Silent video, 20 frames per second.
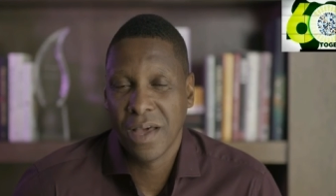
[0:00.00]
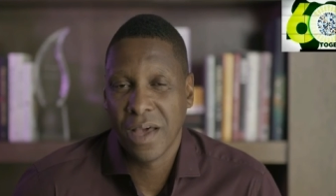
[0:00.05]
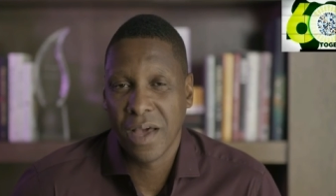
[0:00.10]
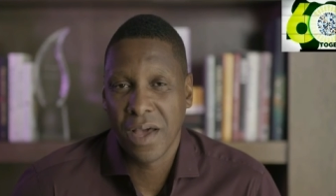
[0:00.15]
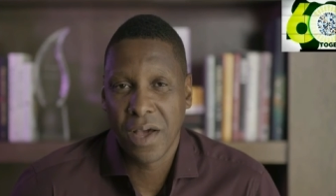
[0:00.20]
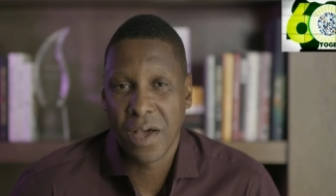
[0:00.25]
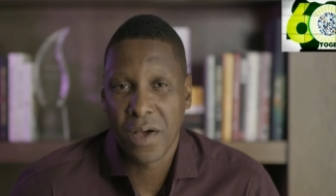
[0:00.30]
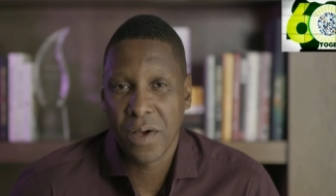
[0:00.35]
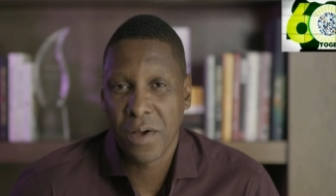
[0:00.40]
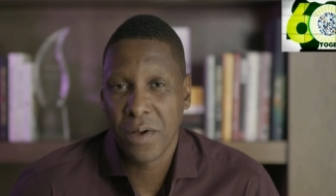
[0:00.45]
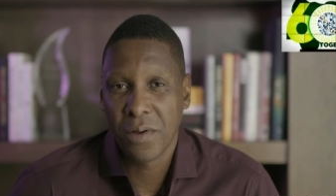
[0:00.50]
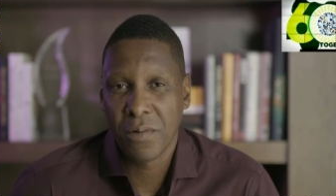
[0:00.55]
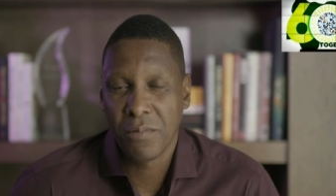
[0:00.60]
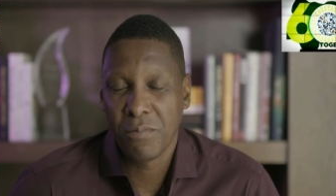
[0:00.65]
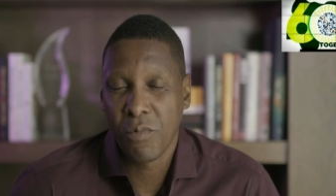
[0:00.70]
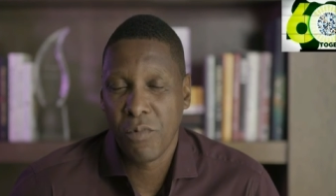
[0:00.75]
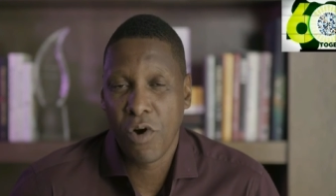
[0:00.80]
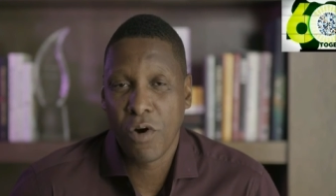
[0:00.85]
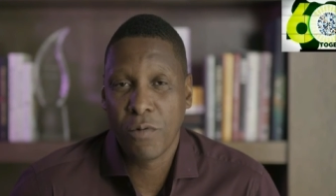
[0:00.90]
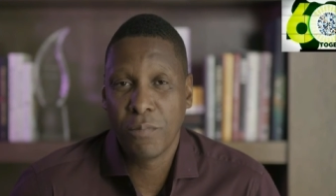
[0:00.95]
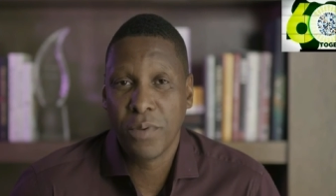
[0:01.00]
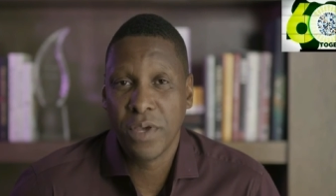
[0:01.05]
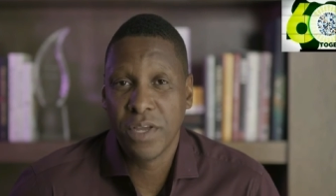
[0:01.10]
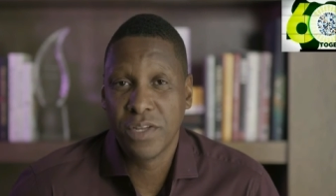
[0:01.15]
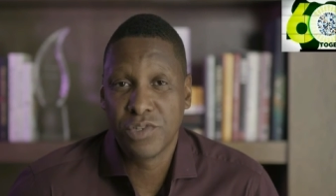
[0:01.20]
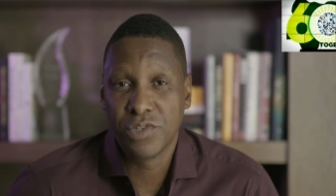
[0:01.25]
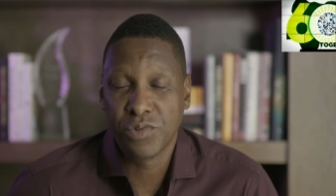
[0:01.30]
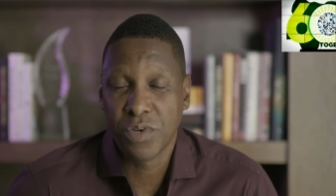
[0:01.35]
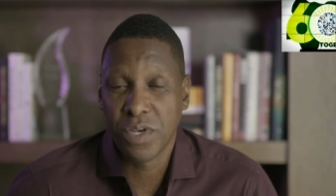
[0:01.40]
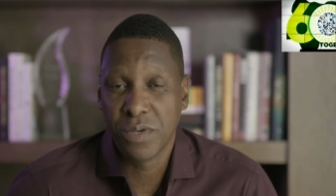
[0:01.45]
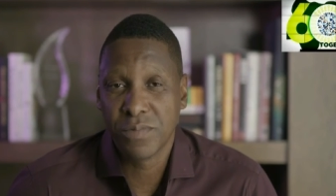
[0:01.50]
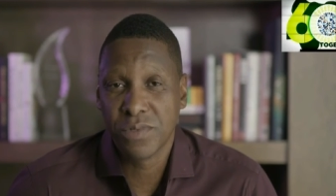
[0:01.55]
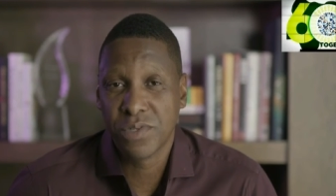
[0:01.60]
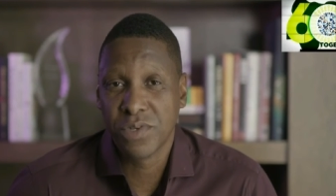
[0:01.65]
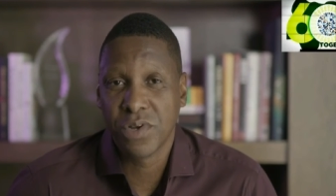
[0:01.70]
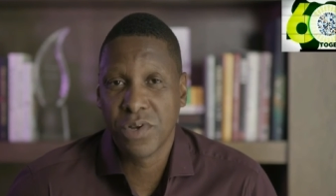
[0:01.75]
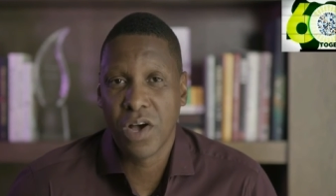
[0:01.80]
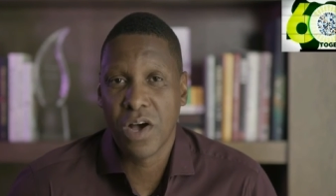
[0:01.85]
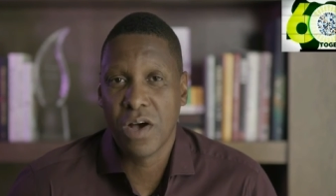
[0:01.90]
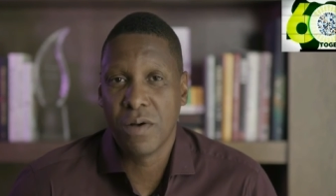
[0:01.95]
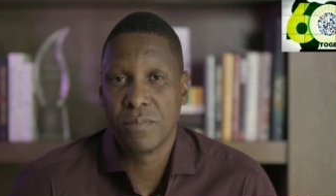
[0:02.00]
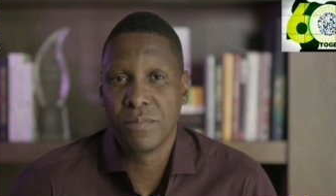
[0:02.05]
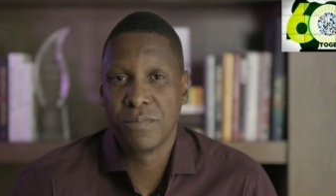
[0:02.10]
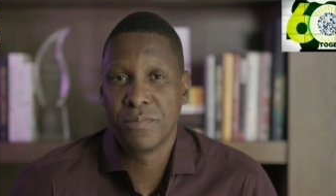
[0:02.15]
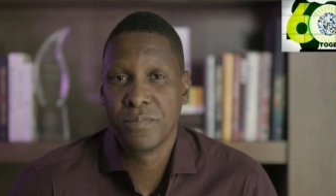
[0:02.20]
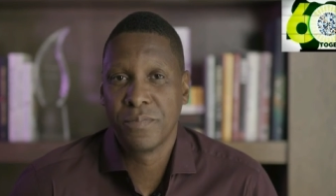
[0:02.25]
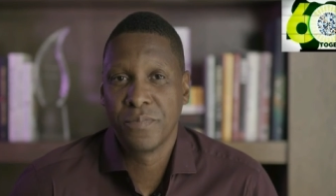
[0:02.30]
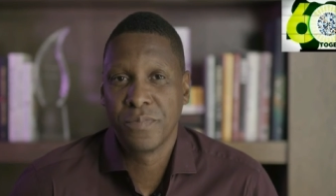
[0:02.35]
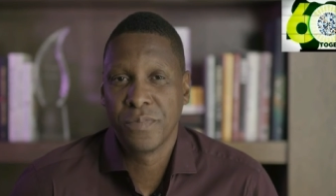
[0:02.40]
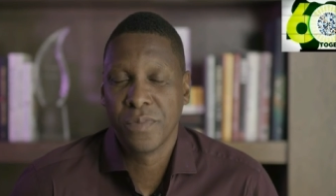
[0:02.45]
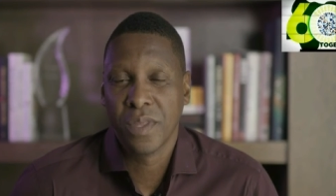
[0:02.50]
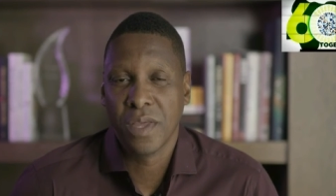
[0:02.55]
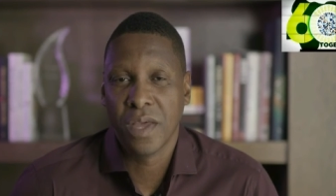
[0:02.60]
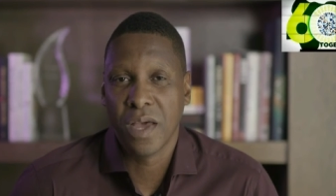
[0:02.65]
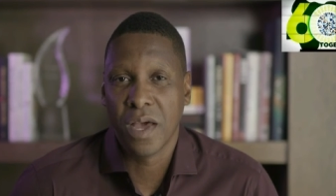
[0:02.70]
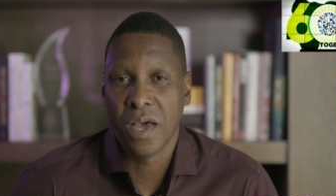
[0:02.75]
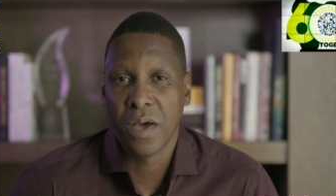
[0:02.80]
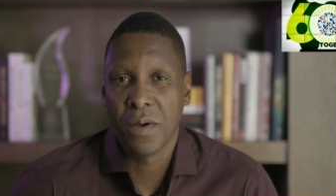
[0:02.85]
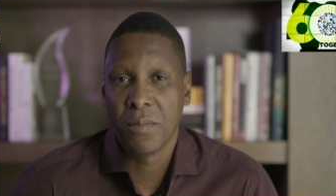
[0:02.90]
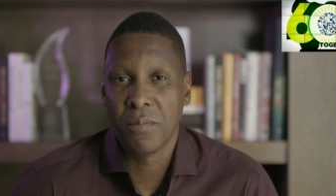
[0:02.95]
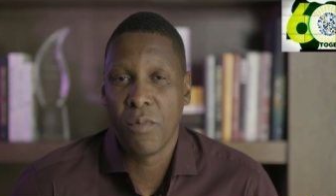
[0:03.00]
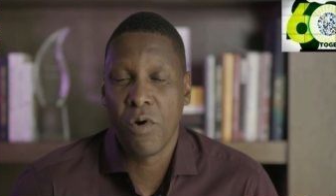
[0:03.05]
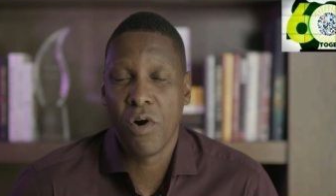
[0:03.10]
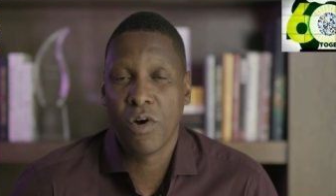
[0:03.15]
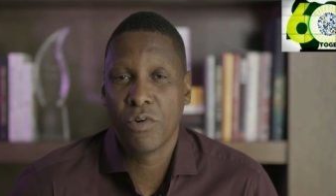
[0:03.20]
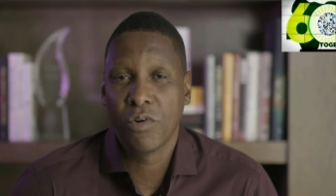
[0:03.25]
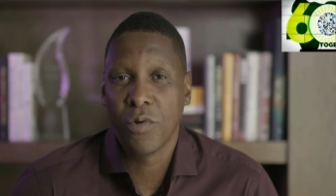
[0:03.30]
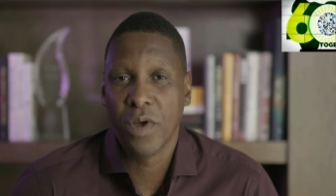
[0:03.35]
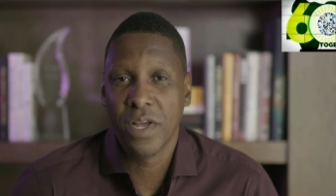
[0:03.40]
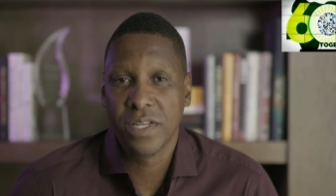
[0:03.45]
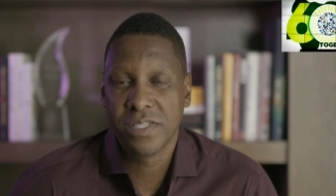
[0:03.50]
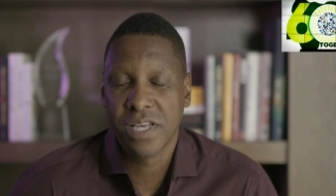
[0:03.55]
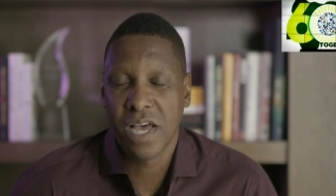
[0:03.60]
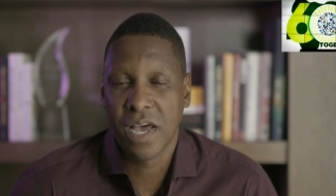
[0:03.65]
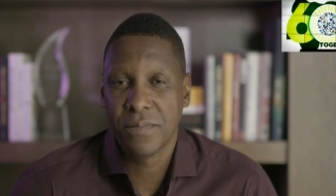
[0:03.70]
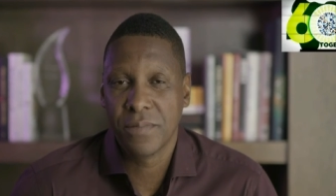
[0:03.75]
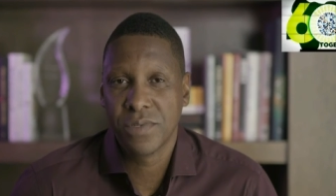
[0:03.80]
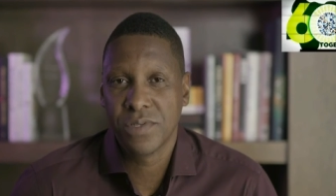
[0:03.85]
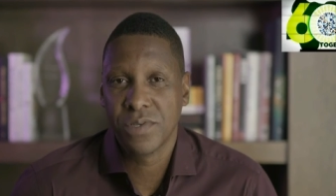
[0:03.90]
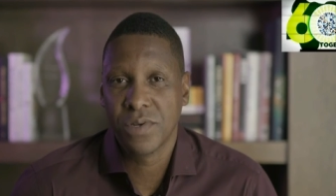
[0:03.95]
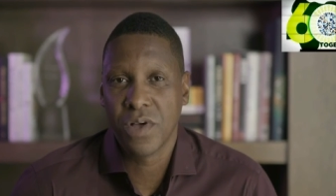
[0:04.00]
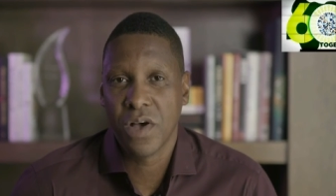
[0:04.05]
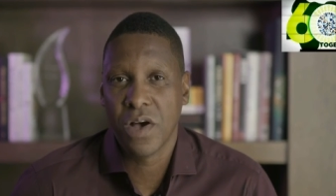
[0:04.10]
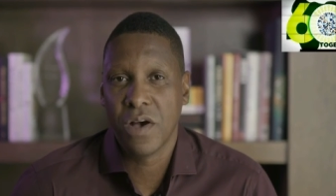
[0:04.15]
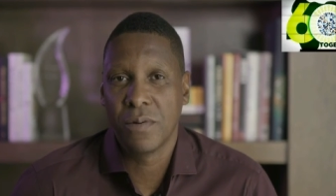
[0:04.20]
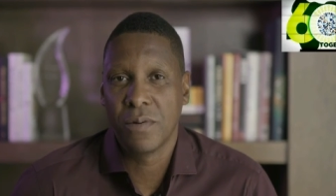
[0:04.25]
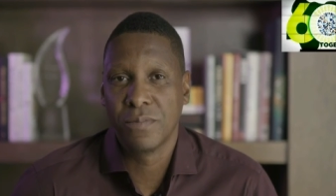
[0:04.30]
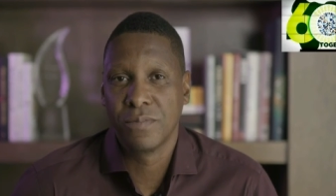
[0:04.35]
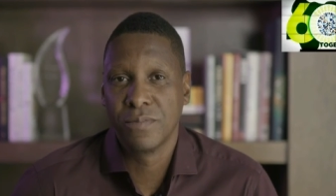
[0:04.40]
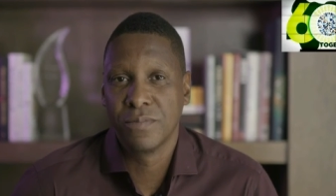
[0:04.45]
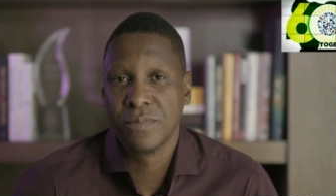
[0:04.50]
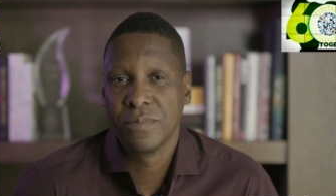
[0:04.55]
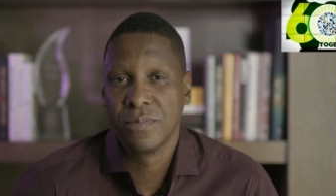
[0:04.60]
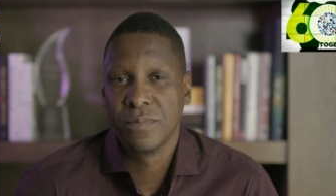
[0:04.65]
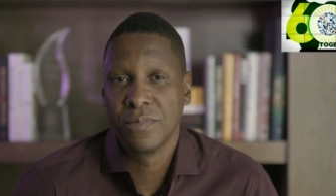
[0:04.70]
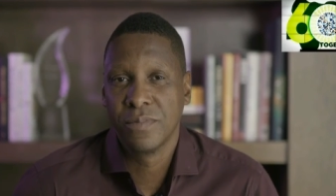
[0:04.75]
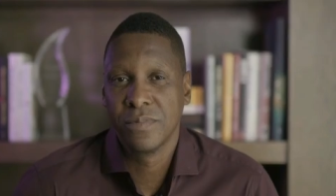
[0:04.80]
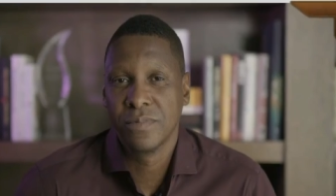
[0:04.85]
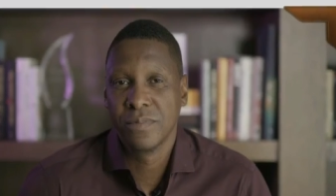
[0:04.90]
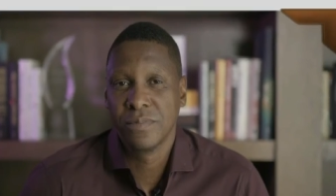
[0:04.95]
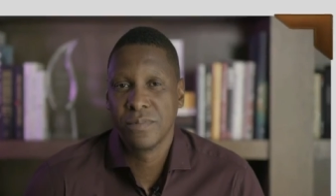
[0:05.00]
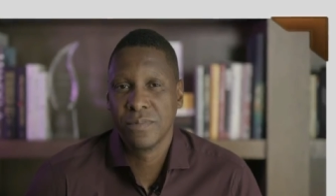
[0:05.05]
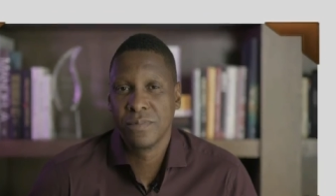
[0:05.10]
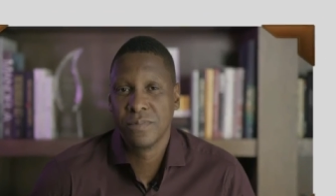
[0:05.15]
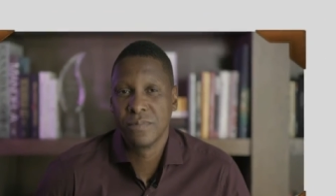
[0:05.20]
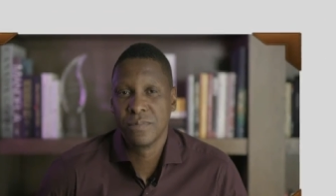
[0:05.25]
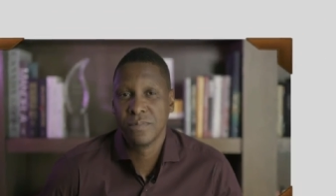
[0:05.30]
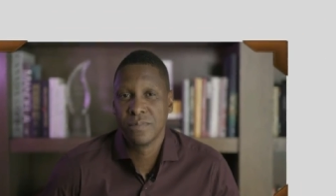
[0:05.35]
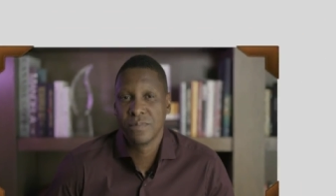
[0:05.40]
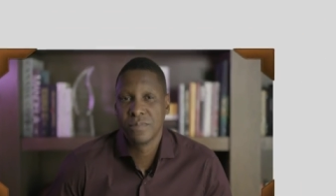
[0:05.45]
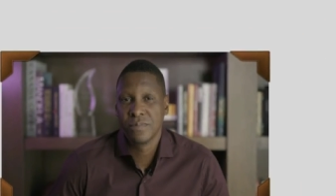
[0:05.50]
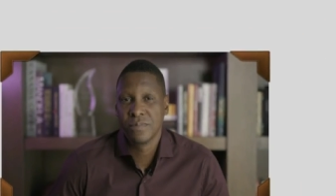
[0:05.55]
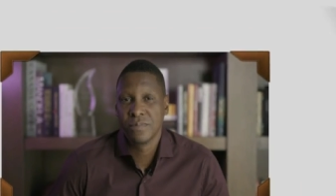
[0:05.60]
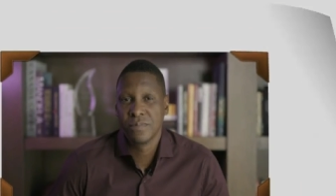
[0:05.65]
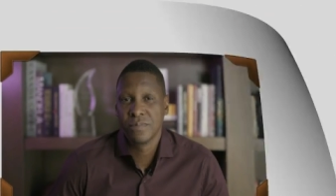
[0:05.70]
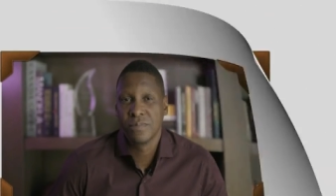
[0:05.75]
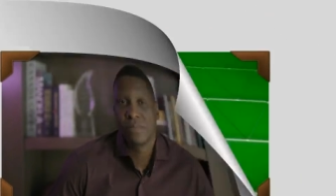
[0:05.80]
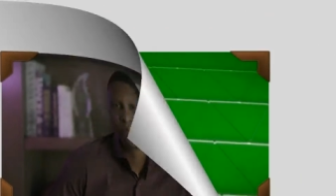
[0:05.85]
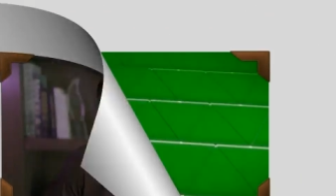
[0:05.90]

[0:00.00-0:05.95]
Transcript: uh, more big dreams to come, uh, more great times to come. And God bless you.